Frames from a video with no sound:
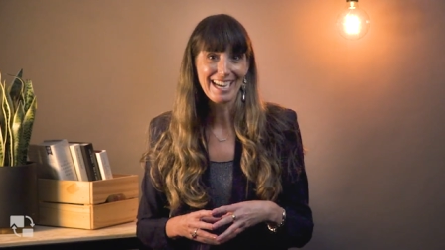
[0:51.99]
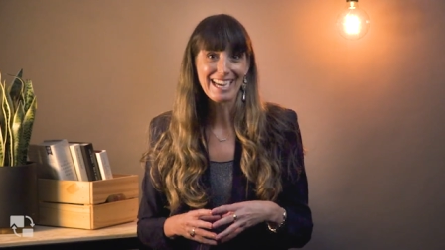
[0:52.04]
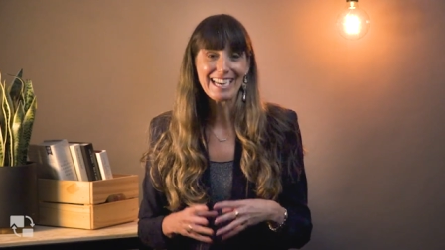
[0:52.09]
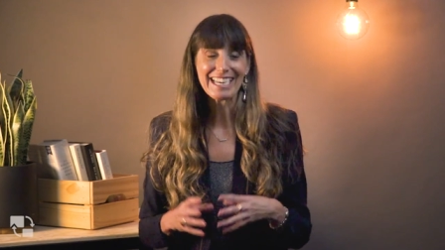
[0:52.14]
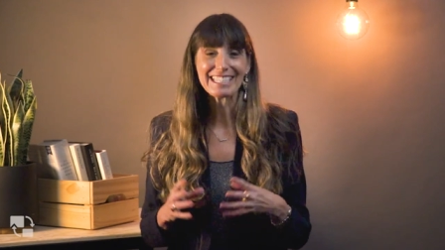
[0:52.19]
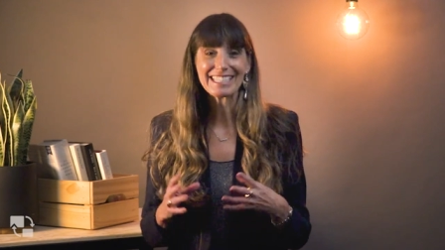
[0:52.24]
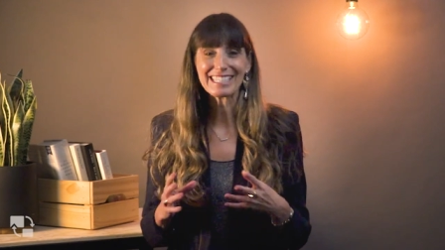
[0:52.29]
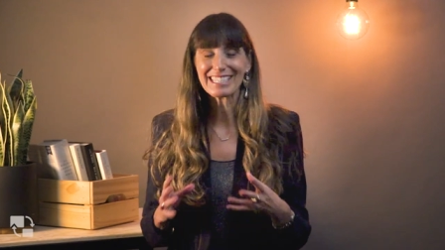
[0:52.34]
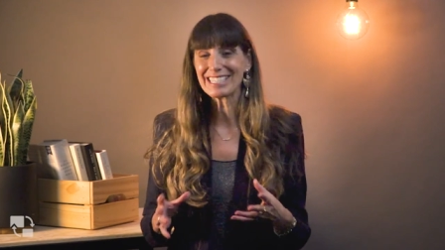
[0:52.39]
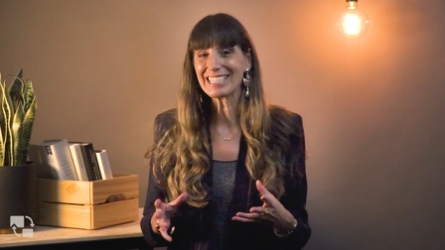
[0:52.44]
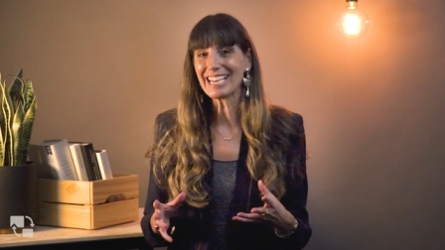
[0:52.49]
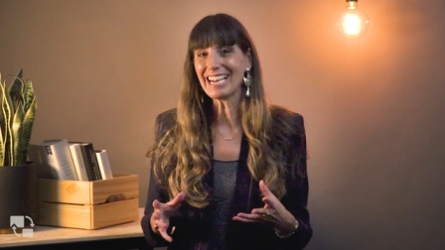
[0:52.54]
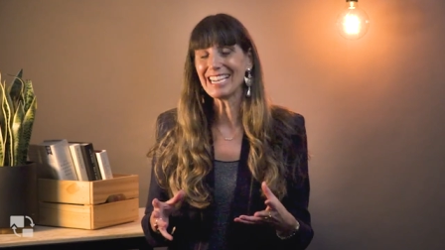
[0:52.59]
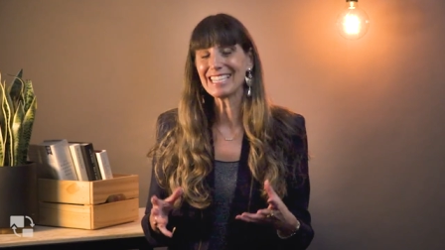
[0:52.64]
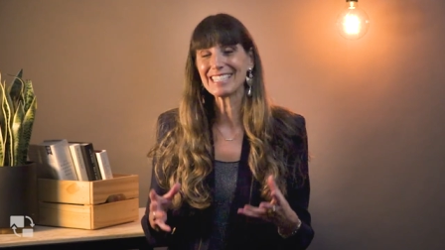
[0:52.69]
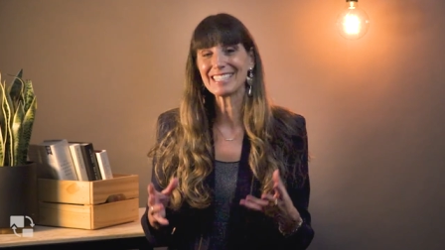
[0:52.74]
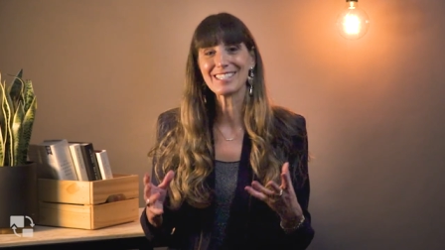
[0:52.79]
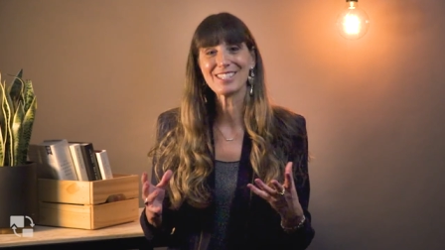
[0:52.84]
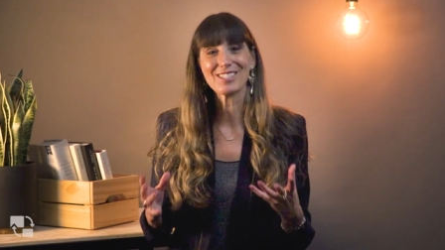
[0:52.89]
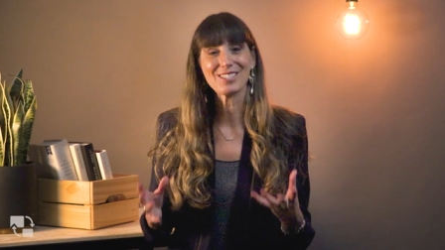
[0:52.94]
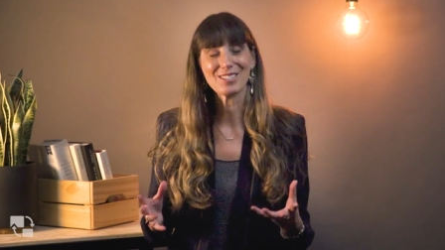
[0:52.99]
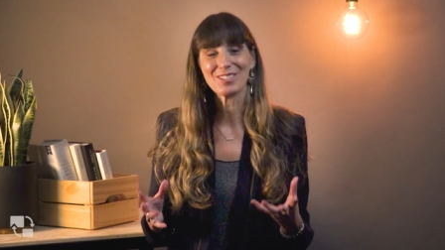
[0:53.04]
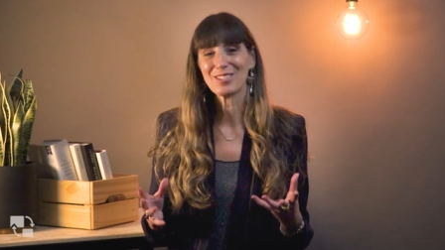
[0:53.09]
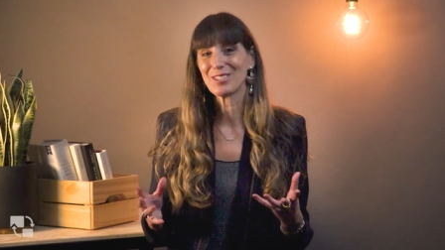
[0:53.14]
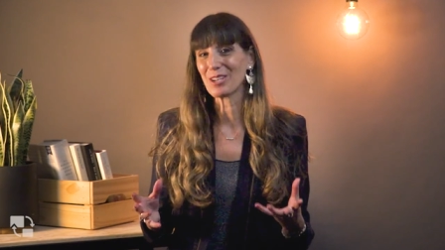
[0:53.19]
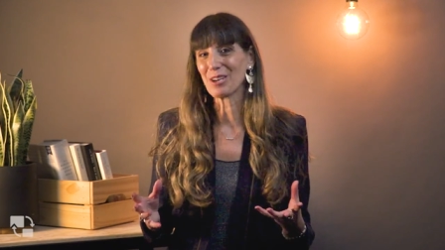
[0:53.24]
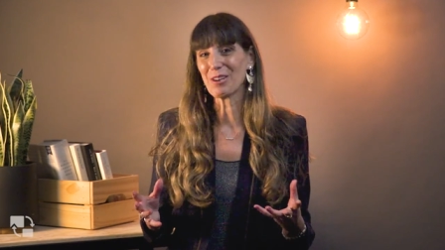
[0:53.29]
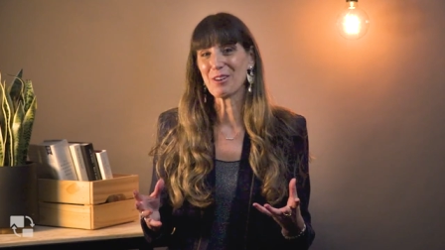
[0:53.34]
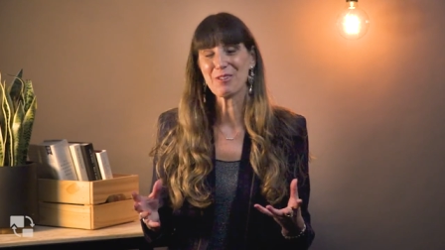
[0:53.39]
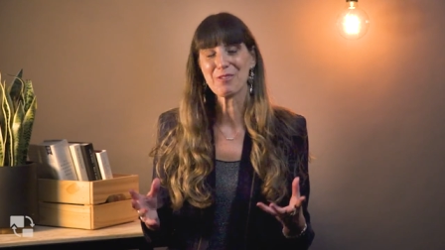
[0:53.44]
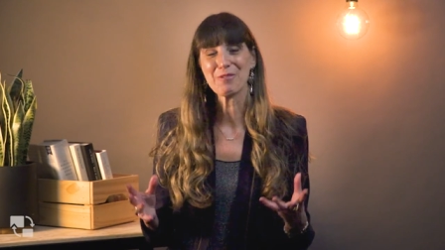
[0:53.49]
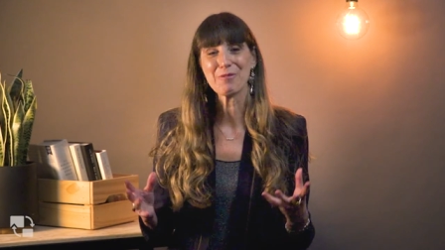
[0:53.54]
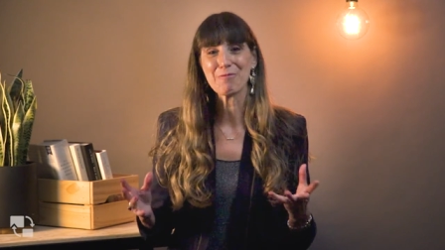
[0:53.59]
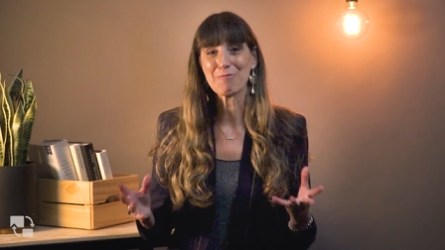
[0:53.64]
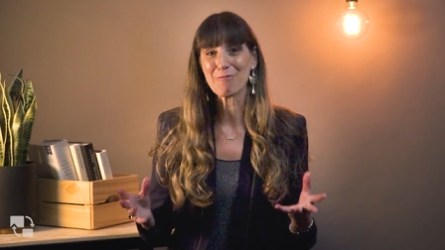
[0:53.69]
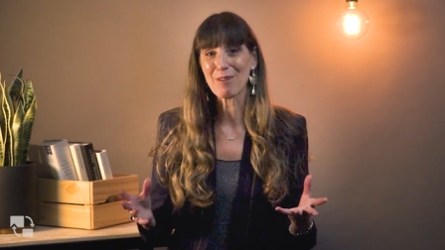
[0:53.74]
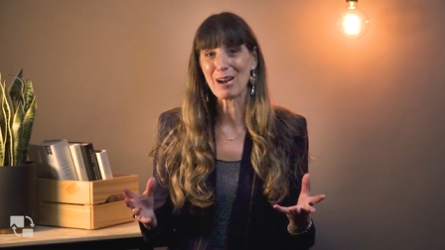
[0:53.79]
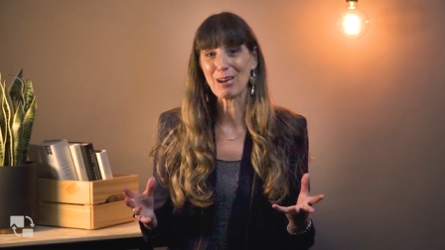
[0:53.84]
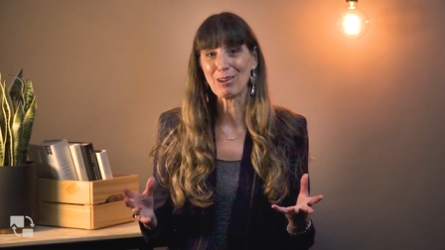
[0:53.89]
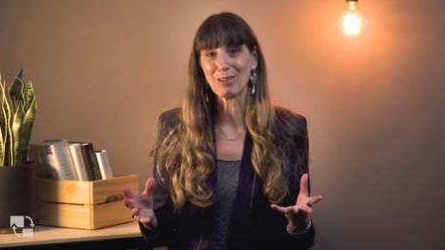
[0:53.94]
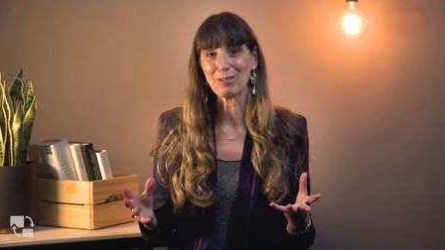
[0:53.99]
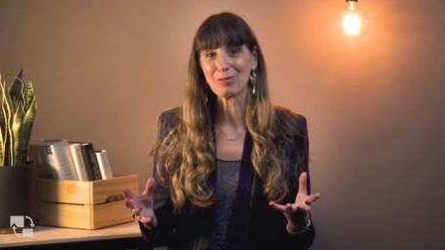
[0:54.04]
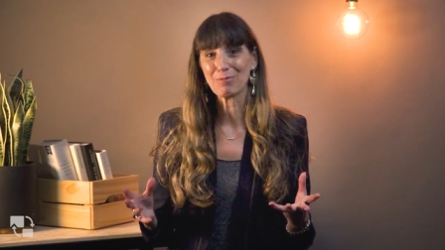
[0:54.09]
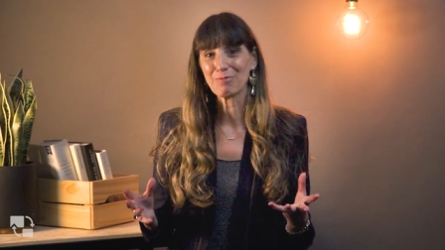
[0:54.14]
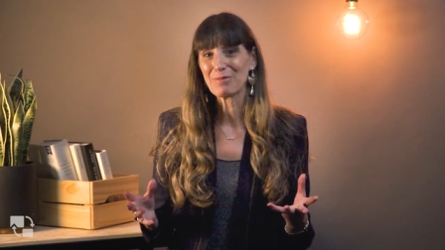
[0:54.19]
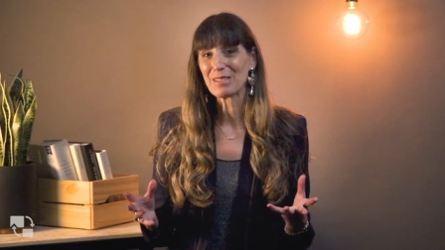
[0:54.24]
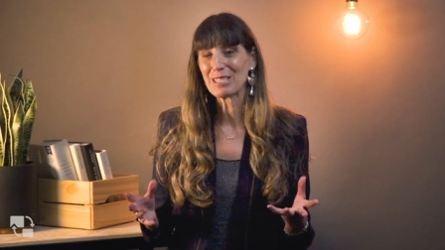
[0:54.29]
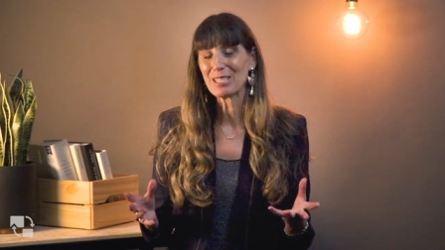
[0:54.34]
It starts so well.